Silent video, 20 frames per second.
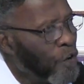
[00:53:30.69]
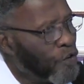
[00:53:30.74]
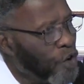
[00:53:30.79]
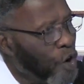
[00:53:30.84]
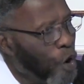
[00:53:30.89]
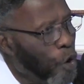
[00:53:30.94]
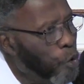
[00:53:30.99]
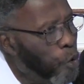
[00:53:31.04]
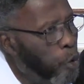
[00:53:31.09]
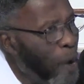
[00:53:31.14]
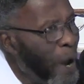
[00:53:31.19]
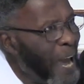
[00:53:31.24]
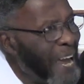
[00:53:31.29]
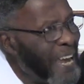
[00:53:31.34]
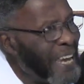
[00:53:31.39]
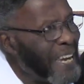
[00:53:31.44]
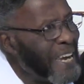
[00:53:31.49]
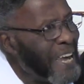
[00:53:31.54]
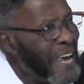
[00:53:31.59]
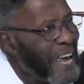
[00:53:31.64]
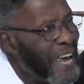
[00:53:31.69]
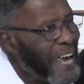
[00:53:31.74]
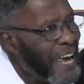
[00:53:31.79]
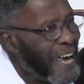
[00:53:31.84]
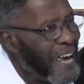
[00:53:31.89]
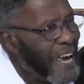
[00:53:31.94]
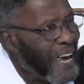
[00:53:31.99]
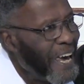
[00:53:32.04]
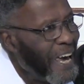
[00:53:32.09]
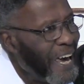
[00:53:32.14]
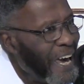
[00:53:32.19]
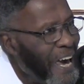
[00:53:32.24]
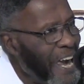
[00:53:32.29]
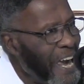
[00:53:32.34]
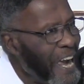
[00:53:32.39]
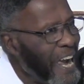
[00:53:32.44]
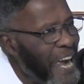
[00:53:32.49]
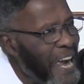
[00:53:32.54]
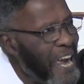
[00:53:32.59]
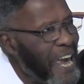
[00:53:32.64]
So when
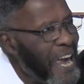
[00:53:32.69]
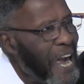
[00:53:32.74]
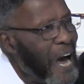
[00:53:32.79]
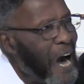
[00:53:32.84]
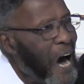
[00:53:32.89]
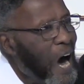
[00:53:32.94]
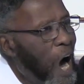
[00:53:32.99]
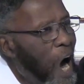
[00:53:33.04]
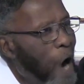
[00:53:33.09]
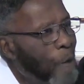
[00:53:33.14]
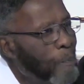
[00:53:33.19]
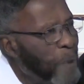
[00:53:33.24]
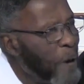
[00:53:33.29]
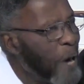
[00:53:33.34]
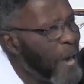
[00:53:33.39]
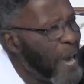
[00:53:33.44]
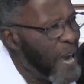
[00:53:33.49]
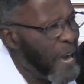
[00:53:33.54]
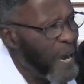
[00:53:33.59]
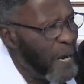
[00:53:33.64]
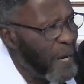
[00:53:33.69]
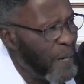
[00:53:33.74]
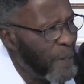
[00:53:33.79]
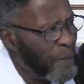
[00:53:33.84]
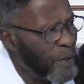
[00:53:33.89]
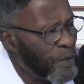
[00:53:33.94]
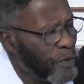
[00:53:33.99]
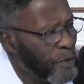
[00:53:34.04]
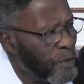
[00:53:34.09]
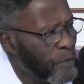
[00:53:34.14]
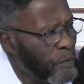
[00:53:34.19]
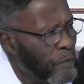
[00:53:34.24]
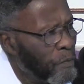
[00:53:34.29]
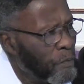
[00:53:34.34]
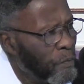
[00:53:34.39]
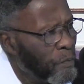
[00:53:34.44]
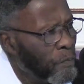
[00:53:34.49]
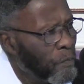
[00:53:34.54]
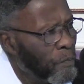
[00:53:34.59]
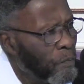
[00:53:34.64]
he appears,
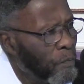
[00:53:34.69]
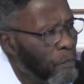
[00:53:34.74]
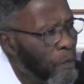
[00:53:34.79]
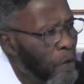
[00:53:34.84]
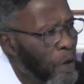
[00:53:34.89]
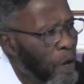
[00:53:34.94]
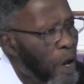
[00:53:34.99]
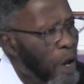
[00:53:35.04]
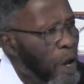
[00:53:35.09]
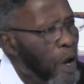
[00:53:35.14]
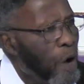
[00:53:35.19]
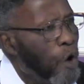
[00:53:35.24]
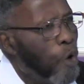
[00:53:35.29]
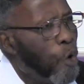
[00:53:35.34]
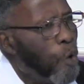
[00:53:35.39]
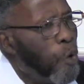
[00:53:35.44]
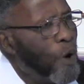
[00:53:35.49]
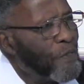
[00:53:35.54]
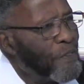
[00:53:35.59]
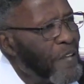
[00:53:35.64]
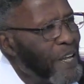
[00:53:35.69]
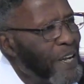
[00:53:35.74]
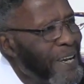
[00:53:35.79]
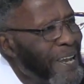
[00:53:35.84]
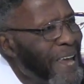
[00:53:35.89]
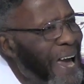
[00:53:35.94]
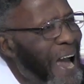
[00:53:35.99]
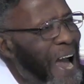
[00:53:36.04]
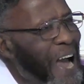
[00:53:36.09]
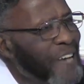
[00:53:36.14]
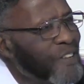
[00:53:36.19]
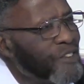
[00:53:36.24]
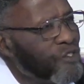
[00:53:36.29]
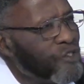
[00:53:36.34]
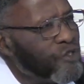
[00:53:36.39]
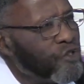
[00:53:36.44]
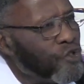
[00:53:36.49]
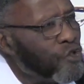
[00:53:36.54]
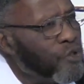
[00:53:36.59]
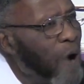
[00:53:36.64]
when the
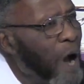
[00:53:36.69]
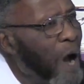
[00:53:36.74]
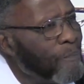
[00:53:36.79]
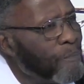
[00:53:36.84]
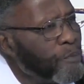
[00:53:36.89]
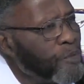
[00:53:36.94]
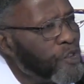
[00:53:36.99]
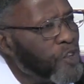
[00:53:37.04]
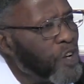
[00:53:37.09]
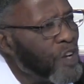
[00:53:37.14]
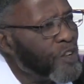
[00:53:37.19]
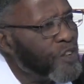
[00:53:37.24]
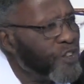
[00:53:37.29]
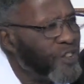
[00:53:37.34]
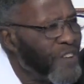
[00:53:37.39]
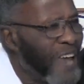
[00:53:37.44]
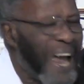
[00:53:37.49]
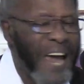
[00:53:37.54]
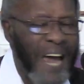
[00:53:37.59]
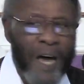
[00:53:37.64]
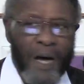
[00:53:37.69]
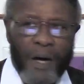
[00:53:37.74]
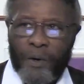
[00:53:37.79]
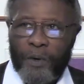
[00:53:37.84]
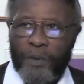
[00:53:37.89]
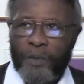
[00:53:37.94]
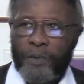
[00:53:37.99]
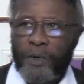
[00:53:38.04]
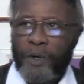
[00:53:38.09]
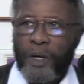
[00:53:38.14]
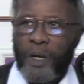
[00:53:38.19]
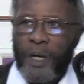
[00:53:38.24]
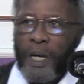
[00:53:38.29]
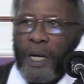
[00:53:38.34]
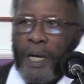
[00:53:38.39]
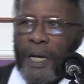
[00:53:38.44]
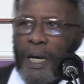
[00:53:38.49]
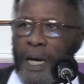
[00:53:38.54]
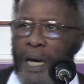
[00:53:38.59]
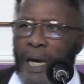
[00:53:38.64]
last trump shall sound,
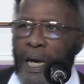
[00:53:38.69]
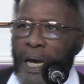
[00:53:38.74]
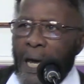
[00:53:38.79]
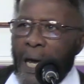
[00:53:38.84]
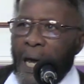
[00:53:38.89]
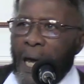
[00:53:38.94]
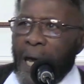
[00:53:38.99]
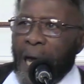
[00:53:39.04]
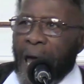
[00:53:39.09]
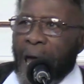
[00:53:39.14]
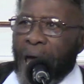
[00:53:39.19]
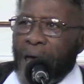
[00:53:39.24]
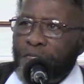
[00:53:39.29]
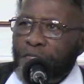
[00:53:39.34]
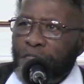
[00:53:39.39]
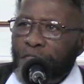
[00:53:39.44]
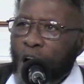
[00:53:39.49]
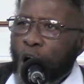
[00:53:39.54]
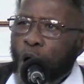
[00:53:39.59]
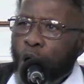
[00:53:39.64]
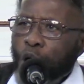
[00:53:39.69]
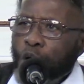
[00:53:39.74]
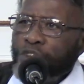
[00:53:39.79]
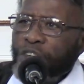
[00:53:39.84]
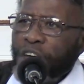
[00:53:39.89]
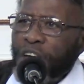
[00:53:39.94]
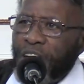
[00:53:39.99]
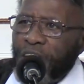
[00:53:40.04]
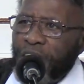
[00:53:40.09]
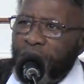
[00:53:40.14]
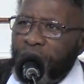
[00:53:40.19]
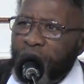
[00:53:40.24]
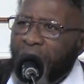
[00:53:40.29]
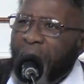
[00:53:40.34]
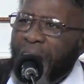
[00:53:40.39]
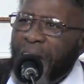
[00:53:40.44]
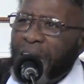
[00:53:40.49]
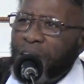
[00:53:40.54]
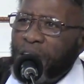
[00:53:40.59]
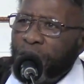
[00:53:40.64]
and those that are
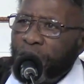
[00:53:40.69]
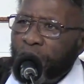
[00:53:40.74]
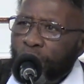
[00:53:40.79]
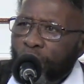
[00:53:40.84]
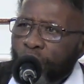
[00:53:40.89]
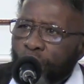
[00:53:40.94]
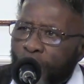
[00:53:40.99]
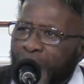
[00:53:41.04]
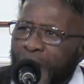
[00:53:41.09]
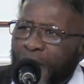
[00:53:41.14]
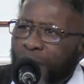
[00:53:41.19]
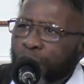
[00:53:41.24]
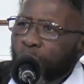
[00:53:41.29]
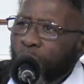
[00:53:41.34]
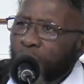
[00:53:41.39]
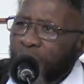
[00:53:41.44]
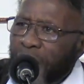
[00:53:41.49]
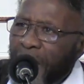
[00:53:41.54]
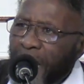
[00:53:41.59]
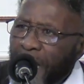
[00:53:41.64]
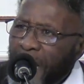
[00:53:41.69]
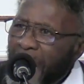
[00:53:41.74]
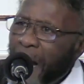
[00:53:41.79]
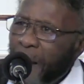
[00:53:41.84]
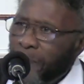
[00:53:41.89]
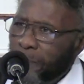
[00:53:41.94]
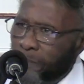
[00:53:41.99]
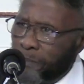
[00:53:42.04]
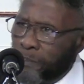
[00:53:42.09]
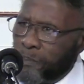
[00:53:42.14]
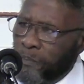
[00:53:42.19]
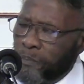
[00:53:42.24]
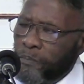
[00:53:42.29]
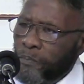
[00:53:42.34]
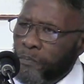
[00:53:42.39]
dead in the grave will get up,